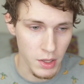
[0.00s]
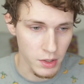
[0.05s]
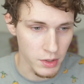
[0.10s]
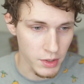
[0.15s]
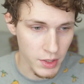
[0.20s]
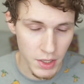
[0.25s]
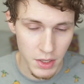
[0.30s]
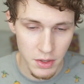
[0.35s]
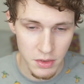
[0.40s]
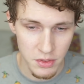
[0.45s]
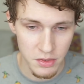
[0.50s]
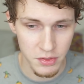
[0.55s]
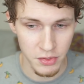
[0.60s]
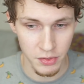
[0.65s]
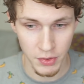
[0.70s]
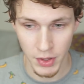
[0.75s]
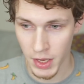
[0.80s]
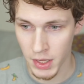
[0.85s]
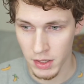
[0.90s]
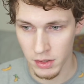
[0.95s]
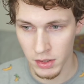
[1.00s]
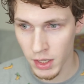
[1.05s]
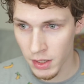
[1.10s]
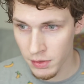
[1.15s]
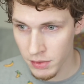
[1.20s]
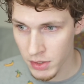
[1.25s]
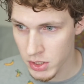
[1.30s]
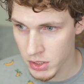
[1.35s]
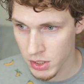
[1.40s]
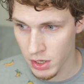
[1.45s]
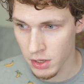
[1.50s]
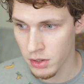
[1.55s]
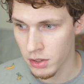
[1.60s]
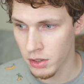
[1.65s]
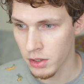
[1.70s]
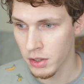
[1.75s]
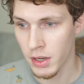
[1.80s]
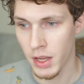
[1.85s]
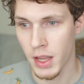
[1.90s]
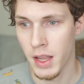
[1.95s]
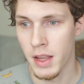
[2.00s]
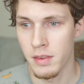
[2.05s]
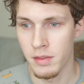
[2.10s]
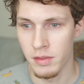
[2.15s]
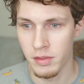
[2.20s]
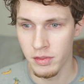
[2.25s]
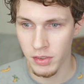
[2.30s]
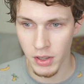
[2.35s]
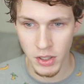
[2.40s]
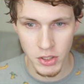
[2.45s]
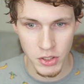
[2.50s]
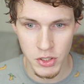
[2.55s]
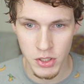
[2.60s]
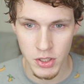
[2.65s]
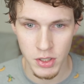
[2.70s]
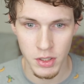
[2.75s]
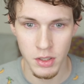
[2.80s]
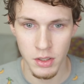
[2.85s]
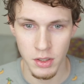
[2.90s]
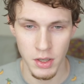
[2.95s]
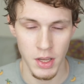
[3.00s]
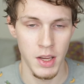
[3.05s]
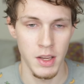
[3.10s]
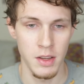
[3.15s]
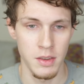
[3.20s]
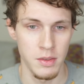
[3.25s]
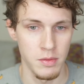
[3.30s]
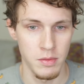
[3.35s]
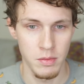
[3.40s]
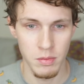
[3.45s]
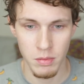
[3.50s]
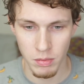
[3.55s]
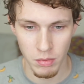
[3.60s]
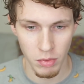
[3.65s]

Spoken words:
live and love each other and function and